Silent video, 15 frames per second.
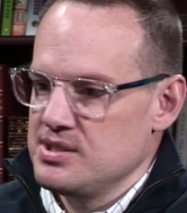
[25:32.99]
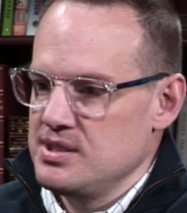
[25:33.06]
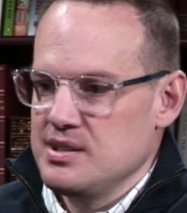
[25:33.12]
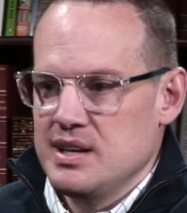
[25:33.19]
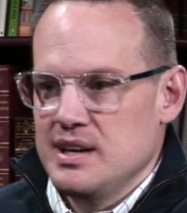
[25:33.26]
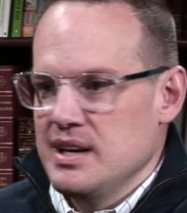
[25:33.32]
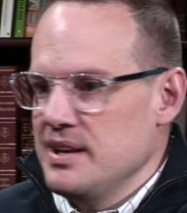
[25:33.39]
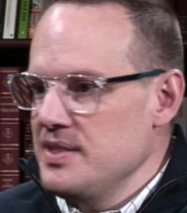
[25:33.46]
And
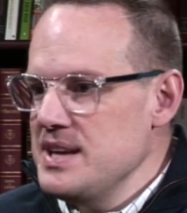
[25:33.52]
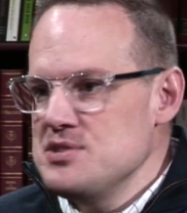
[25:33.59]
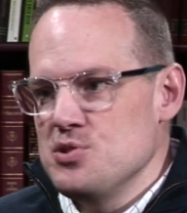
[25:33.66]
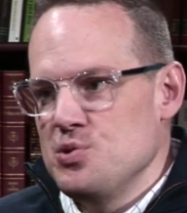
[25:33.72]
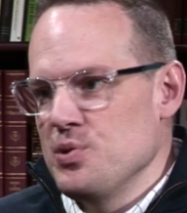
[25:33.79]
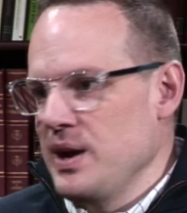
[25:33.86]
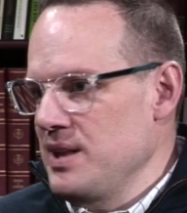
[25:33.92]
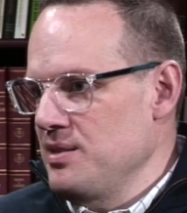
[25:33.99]
they do
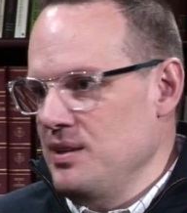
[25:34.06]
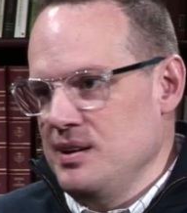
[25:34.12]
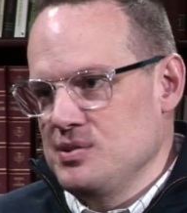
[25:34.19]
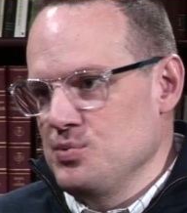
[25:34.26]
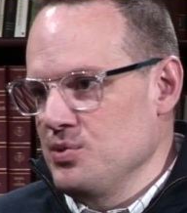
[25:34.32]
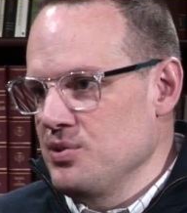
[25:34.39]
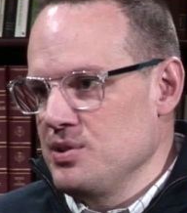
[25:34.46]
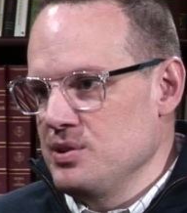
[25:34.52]
great
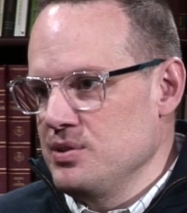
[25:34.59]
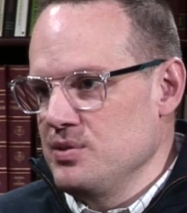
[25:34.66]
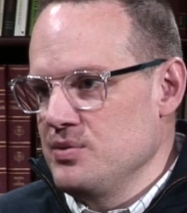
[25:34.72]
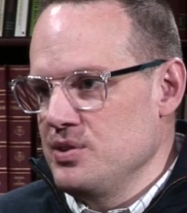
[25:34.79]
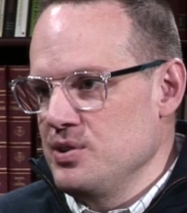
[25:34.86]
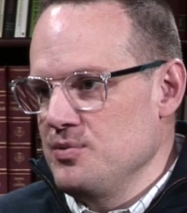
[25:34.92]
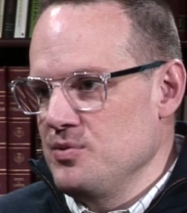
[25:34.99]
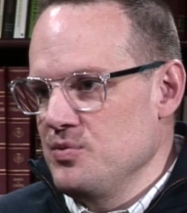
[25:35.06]
things with
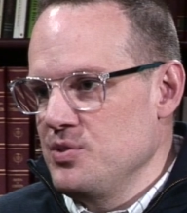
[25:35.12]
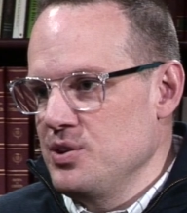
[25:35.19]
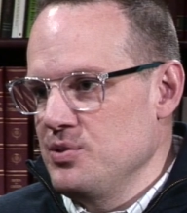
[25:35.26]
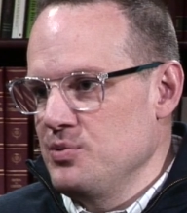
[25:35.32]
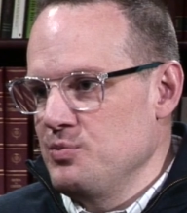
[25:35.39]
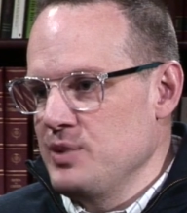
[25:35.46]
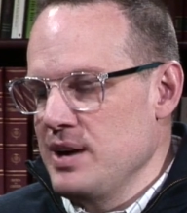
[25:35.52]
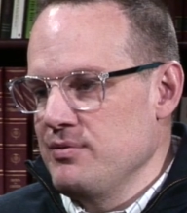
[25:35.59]

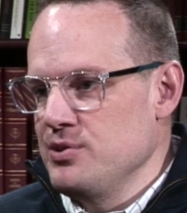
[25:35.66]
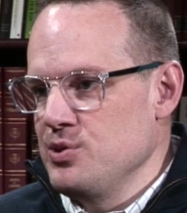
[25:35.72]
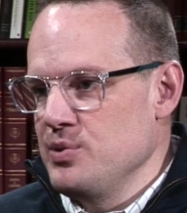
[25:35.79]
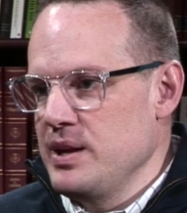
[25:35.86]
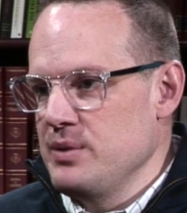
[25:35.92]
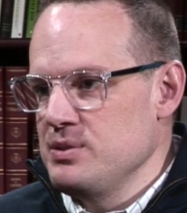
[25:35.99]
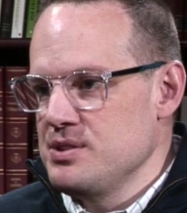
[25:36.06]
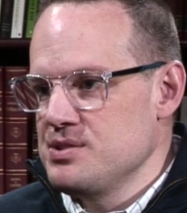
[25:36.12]
the revenue
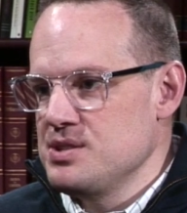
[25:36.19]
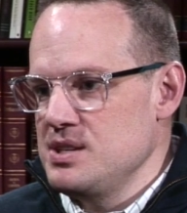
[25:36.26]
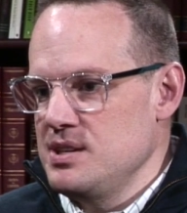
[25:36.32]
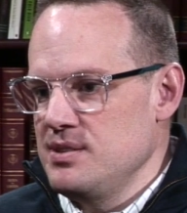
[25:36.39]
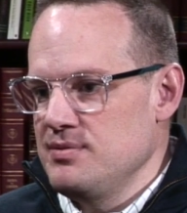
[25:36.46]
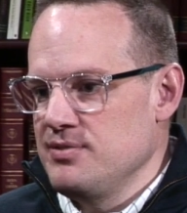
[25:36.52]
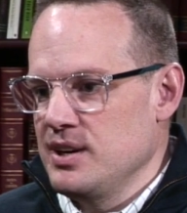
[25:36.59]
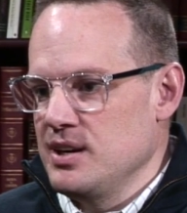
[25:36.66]
they
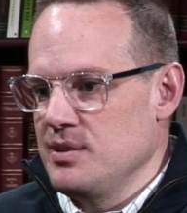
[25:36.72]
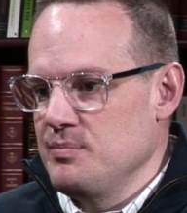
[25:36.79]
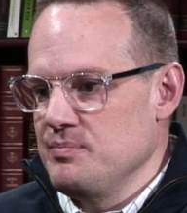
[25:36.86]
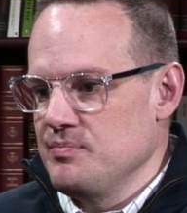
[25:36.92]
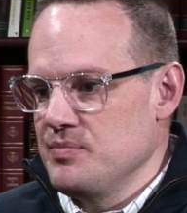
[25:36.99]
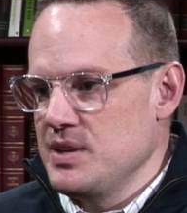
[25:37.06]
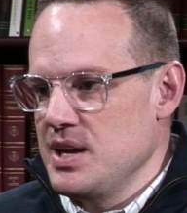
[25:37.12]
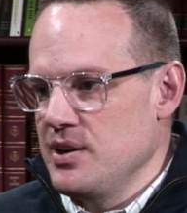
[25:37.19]
receive,
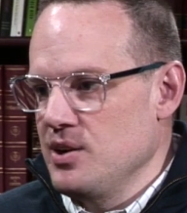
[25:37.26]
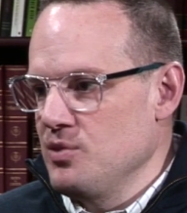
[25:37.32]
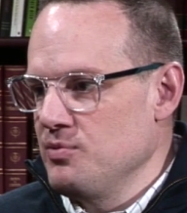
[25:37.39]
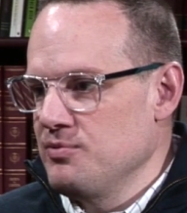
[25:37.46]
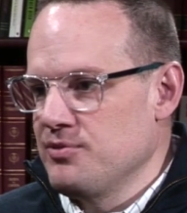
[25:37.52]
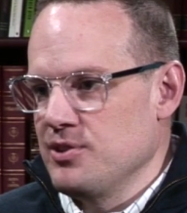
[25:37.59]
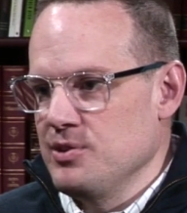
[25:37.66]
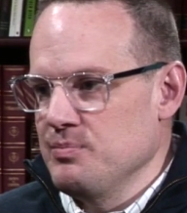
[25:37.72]

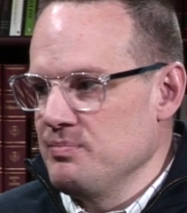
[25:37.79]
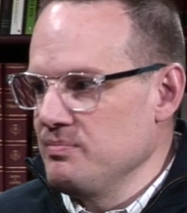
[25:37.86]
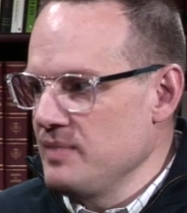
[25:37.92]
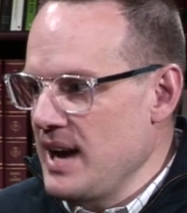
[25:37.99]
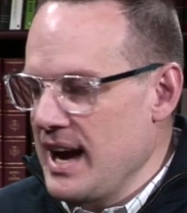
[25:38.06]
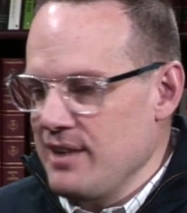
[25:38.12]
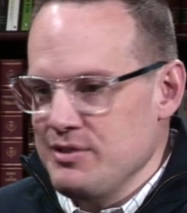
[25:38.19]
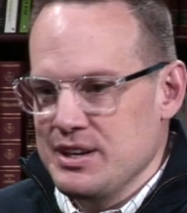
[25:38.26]
from
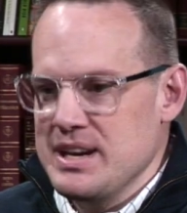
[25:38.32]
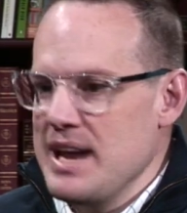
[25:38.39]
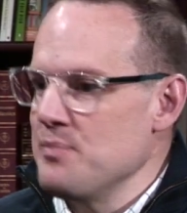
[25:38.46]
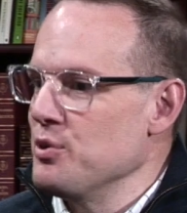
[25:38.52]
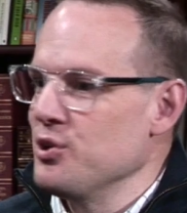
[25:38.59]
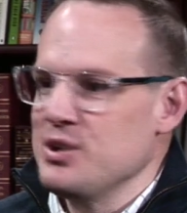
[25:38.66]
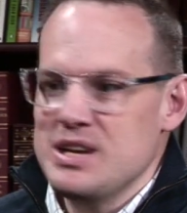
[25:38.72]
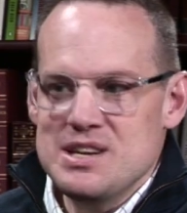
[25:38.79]
having
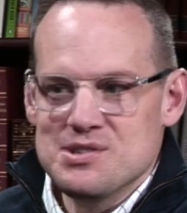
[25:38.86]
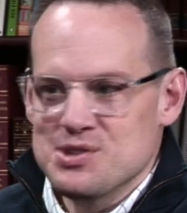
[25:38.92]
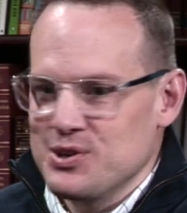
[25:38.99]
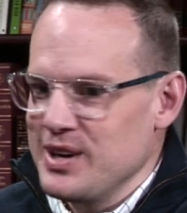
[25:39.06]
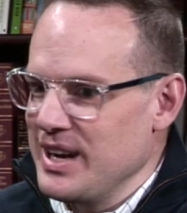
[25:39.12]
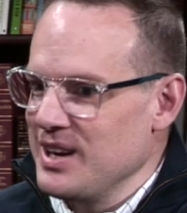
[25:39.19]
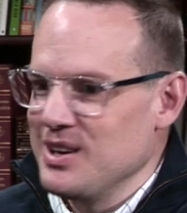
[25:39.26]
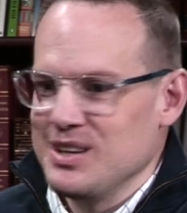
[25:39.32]
neighborhood
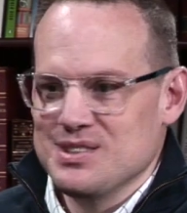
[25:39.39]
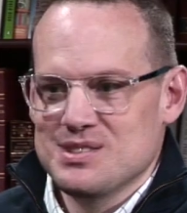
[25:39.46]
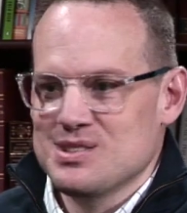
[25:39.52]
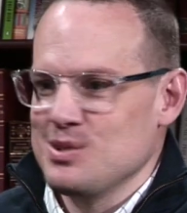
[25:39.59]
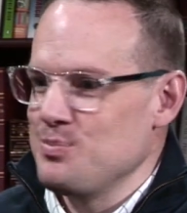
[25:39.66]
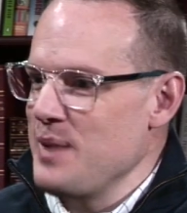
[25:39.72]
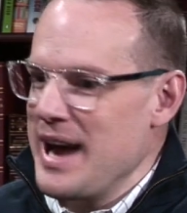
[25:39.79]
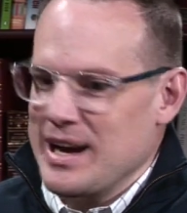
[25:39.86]
Easter egg hunts
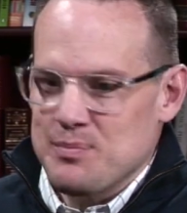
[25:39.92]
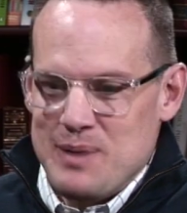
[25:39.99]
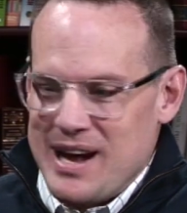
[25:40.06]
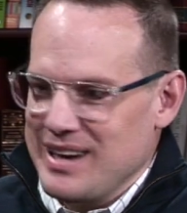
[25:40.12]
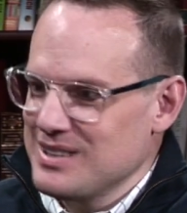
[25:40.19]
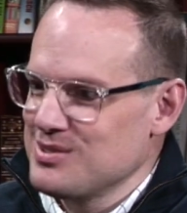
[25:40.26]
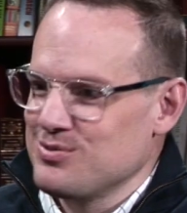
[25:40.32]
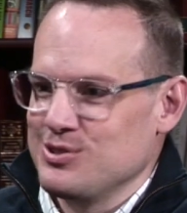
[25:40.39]
to
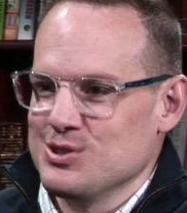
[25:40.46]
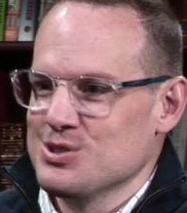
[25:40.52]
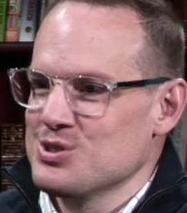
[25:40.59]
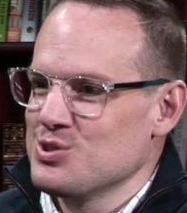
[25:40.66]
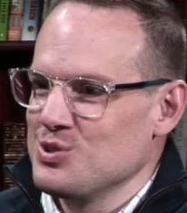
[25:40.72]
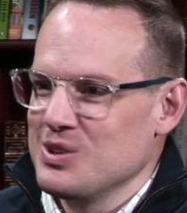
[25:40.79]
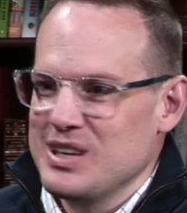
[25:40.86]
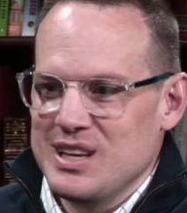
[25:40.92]
backpacks for
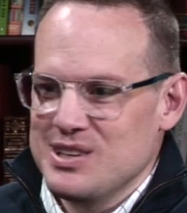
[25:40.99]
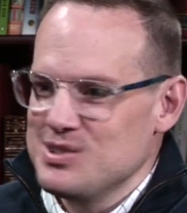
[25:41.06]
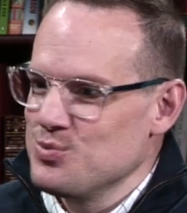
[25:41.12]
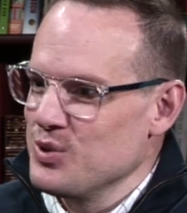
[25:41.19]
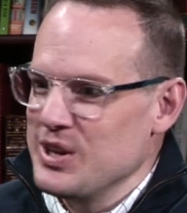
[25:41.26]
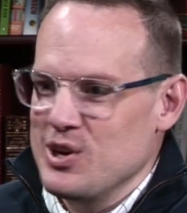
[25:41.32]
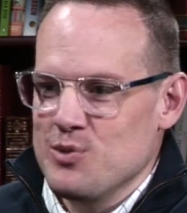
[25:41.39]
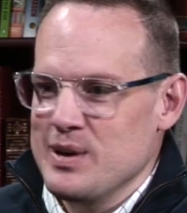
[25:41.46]
kids
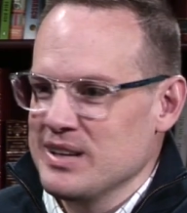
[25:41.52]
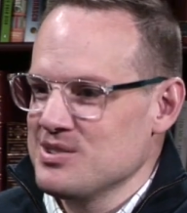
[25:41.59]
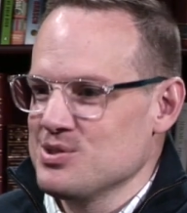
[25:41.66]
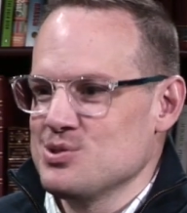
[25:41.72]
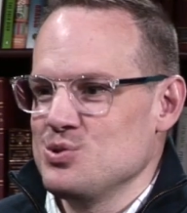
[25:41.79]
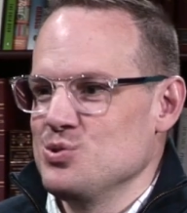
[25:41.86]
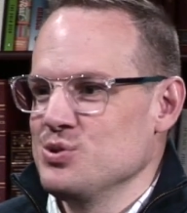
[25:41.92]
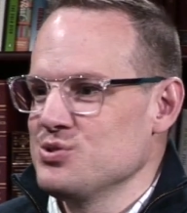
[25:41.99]
when they go back to
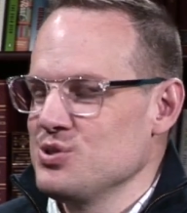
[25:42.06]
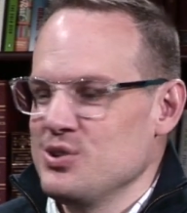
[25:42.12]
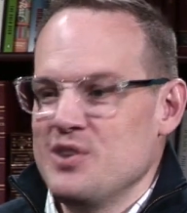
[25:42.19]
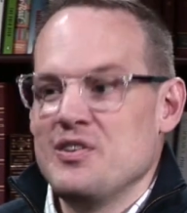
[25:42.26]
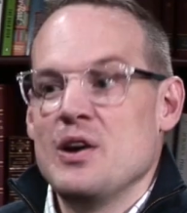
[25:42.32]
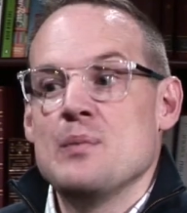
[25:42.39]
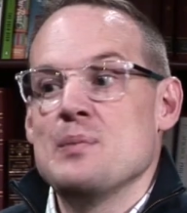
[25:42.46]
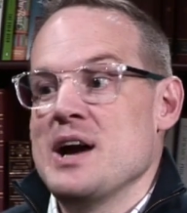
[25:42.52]
school. So they're
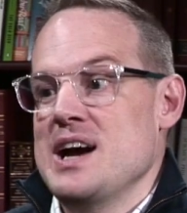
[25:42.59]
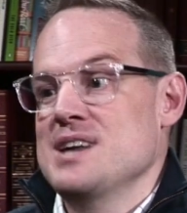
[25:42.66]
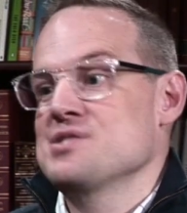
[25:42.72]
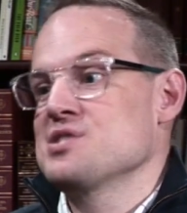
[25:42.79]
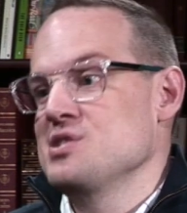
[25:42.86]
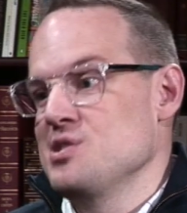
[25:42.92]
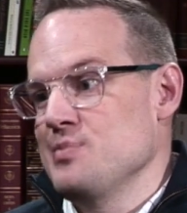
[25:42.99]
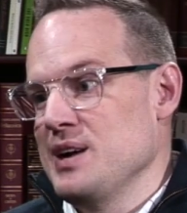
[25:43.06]
very
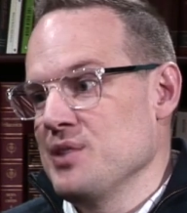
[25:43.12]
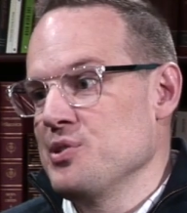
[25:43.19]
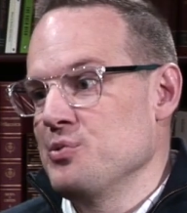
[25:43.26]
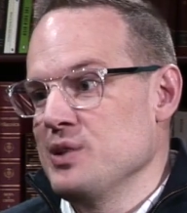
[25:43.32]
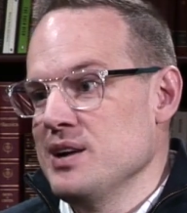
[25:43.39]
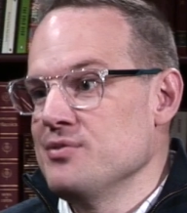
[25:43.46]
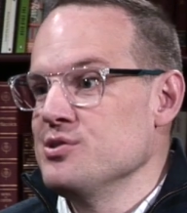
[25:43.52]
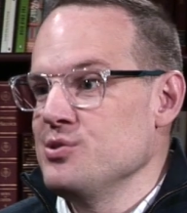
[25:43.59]
passionate about the
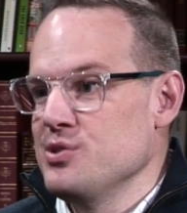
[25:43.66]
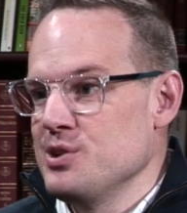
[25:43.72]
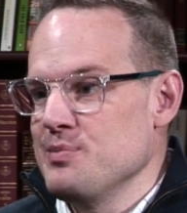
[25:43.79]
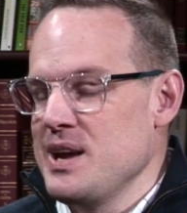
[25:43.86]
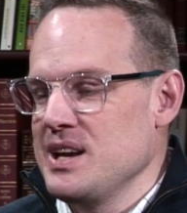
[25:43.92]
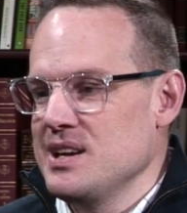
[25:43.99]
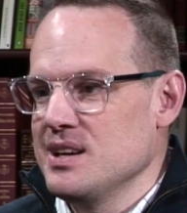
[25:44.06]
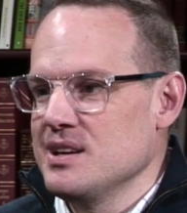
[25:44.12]
revenue they're
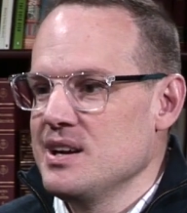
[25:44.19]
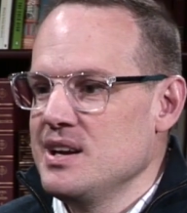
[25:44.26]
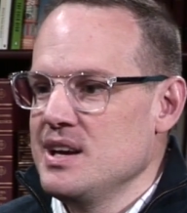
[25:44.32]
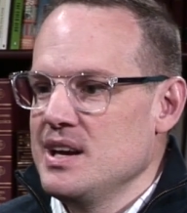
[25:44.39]
making.